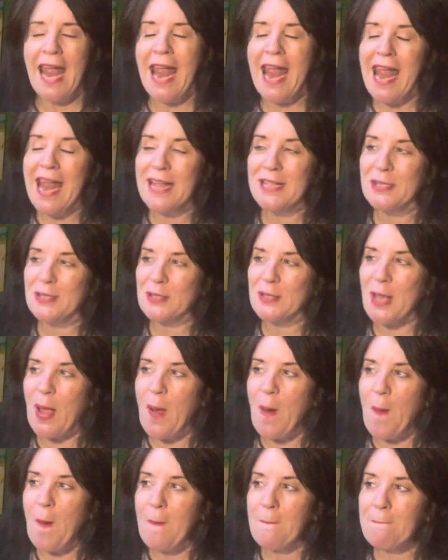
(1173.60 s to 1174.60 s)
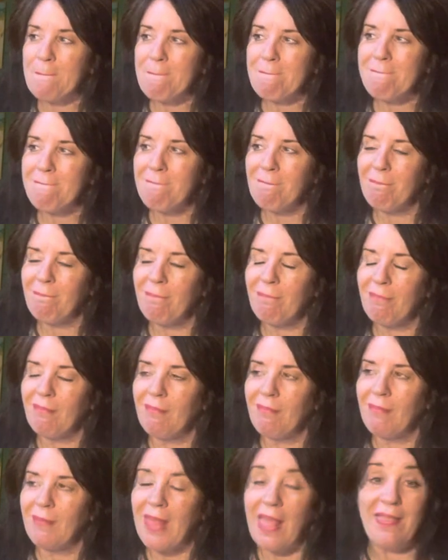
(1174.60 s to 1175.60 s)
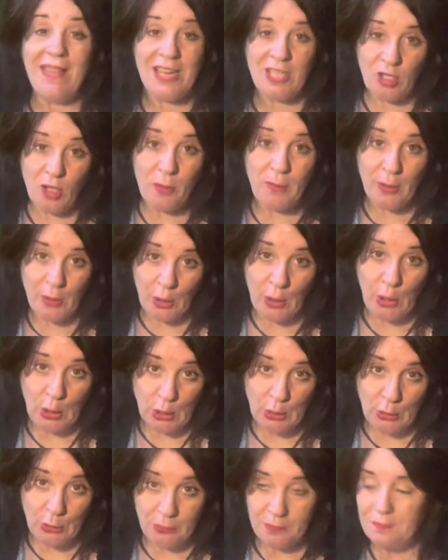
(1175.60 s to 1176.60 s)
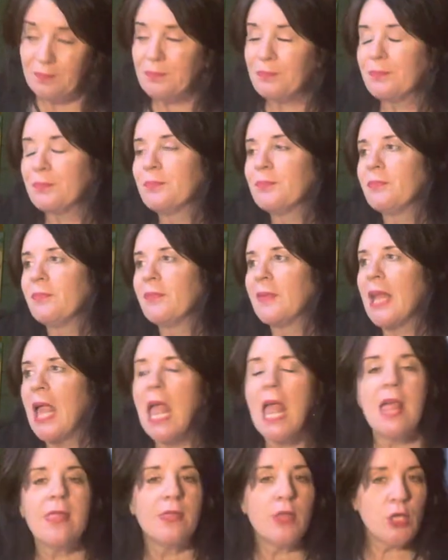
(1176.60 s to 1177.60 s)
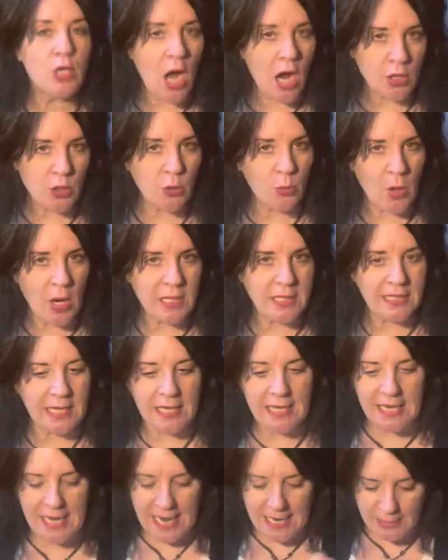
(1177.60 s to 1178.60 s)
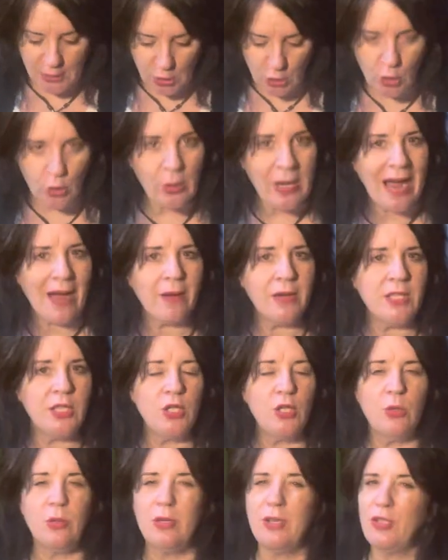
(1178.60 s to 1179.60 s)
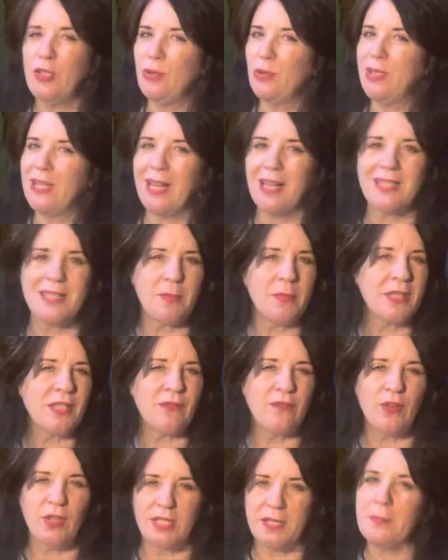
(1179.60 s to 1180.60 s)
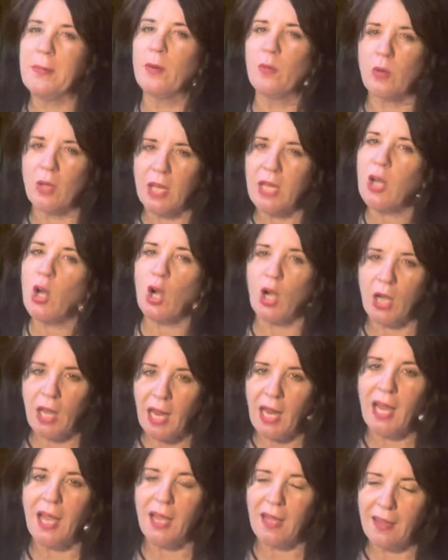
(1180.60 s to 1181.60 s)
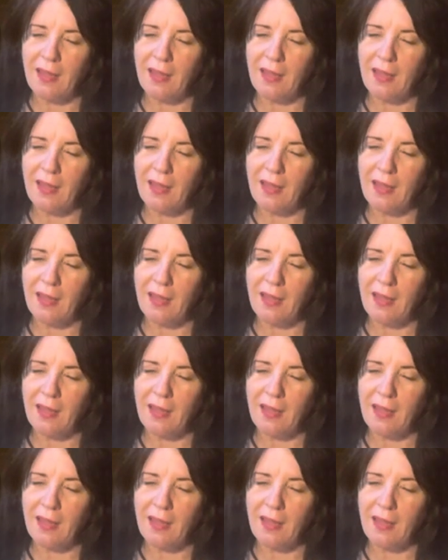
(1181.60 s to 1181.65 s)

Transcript: And so that should have been her clue. The doctor walks in and asks Jude how he's doing, and Jude tells him his foot's been really hurting.